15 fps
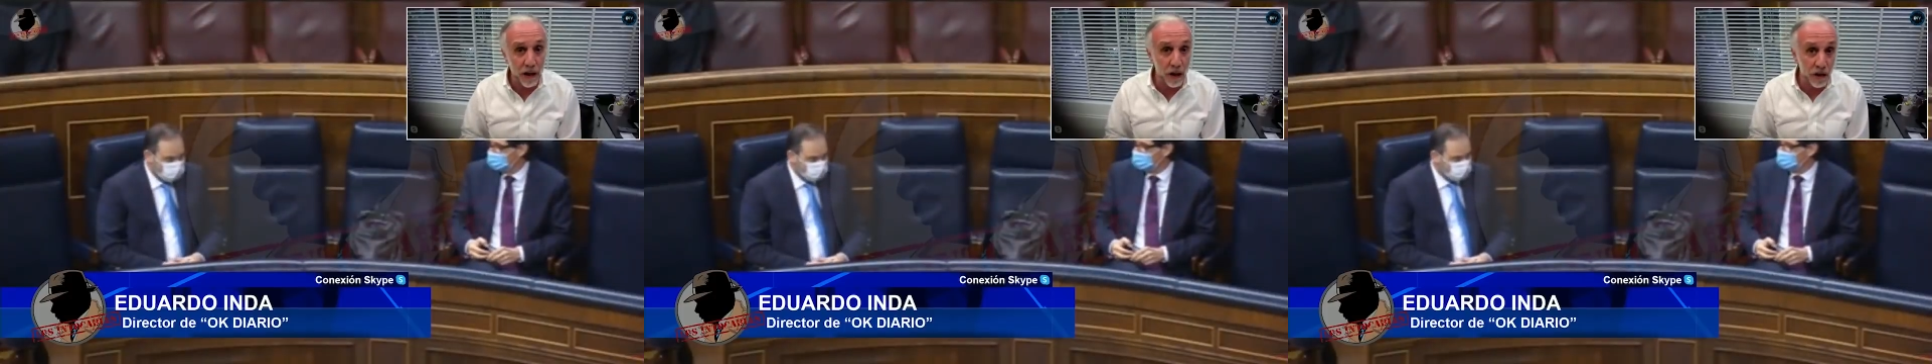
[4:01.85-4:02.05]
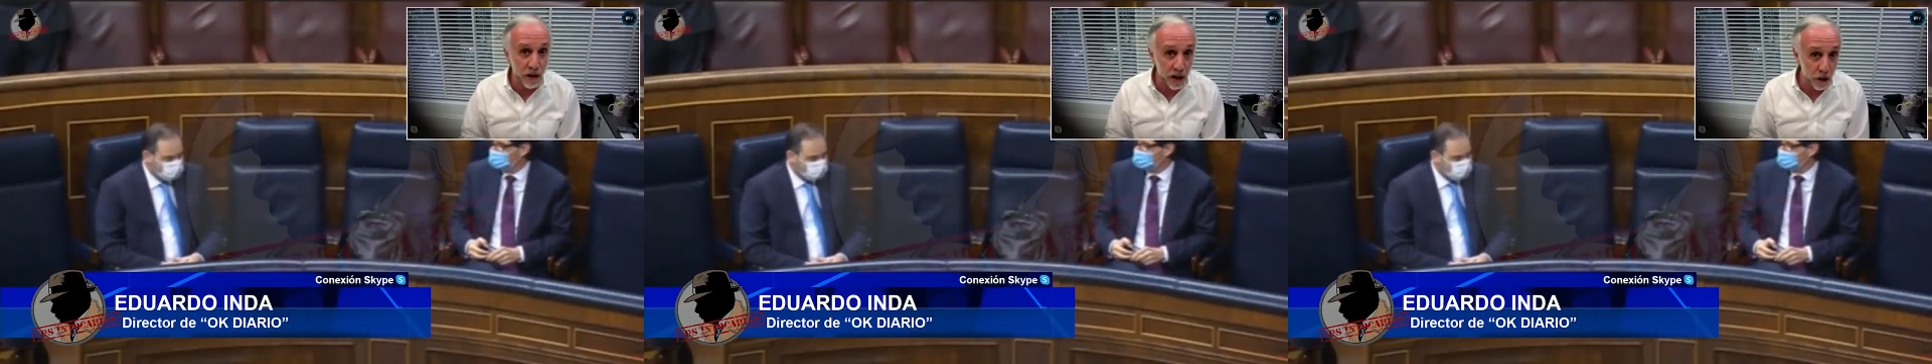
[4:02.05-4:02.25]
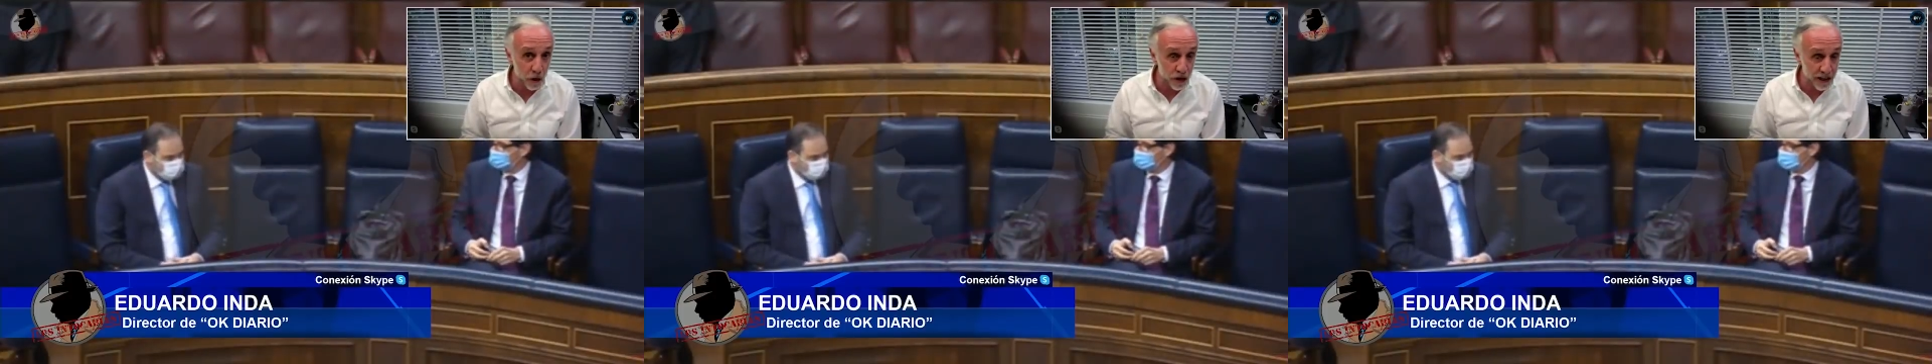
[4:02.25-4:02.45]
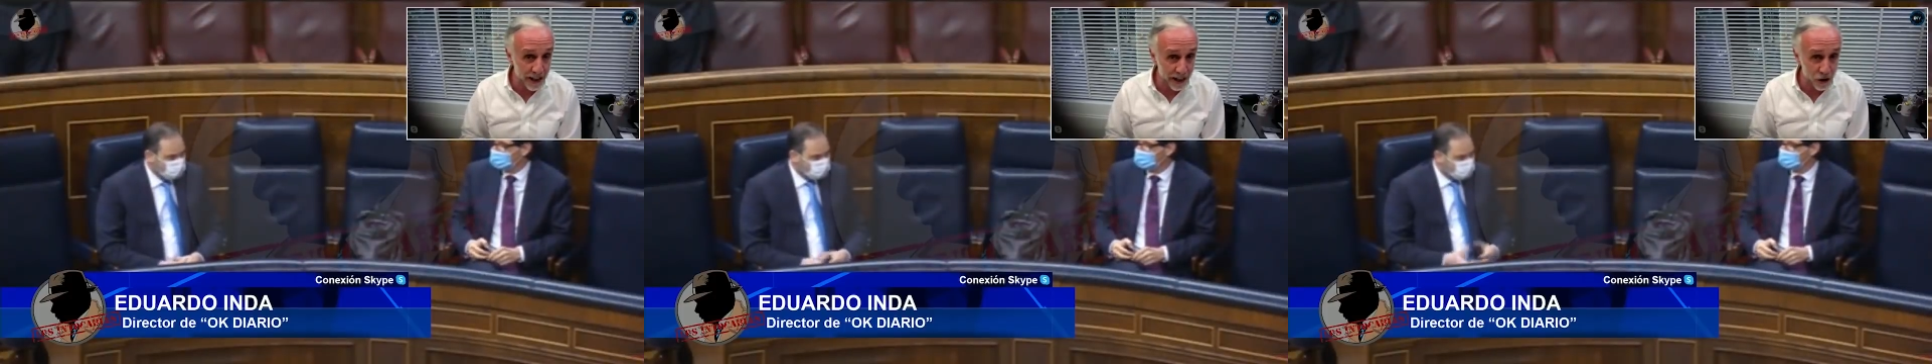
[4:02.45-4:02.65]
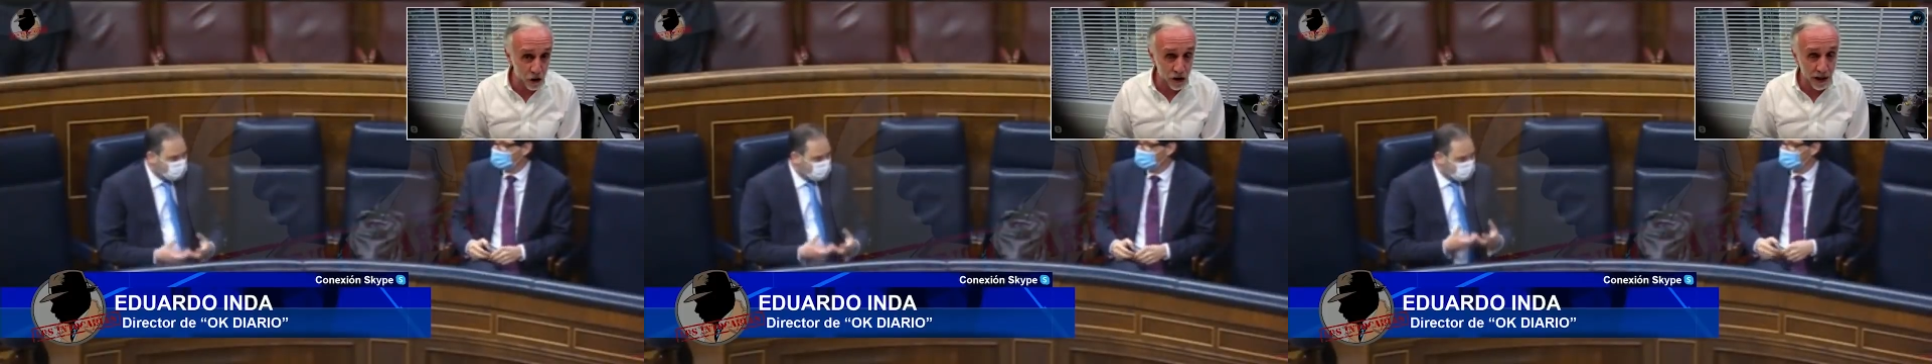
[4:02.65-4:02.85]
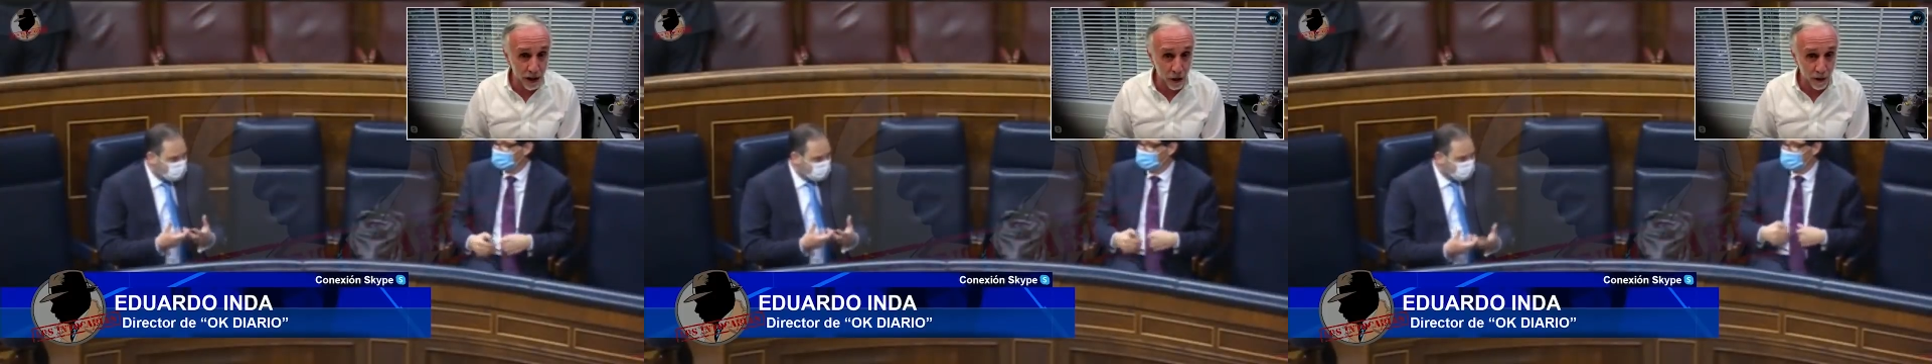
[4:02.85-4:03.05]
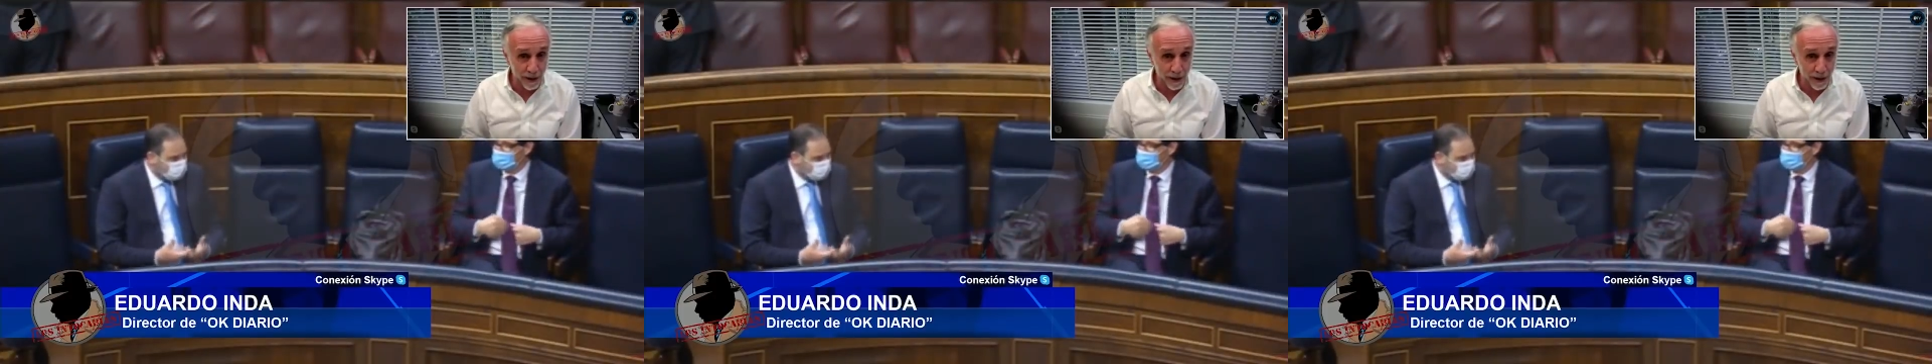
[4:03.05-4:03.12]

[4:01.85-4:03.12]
y 0 escaños en el